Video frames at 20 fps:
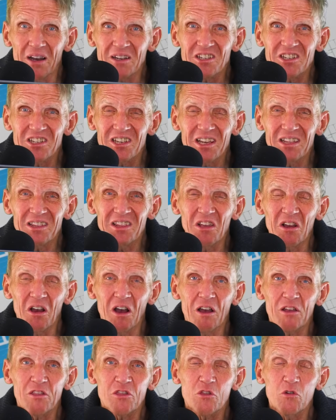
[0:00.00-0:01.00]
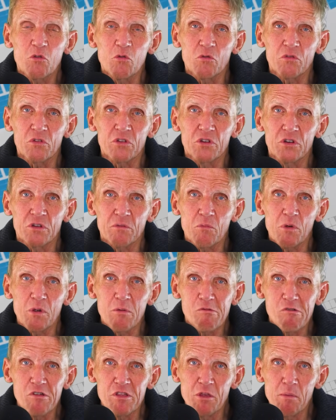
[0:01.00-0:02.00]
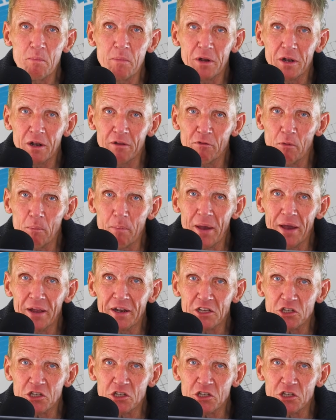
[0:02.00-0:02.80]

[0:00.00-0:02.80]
I said that I thought that we were in the middle of a bad